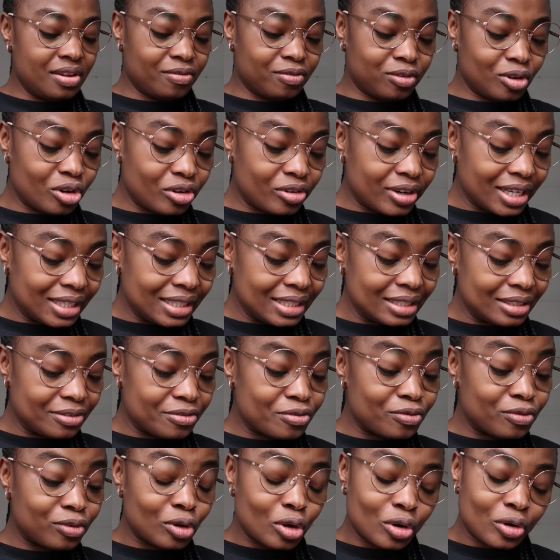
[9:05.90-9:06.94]

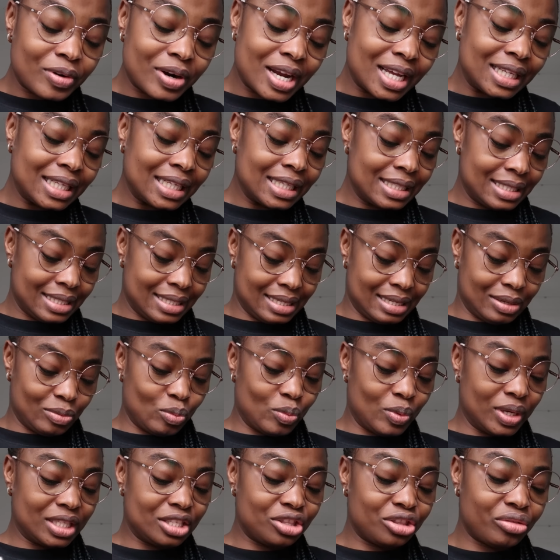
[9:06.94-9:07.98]
florality
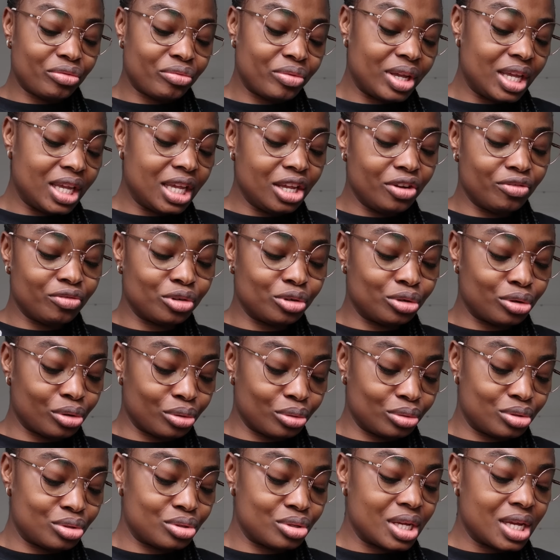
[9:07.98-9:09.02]
with three hero
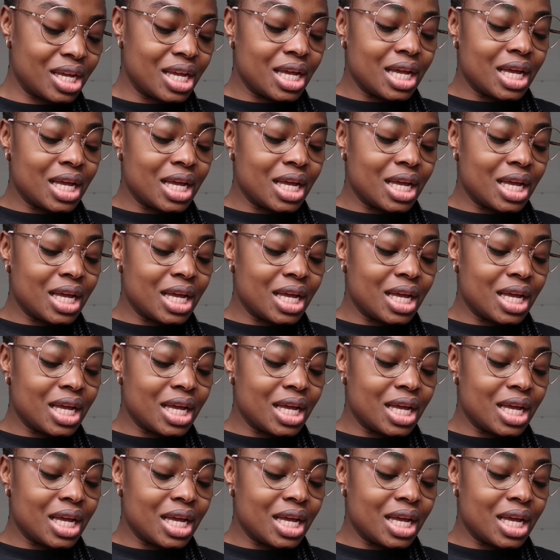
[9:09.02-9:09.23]
notes: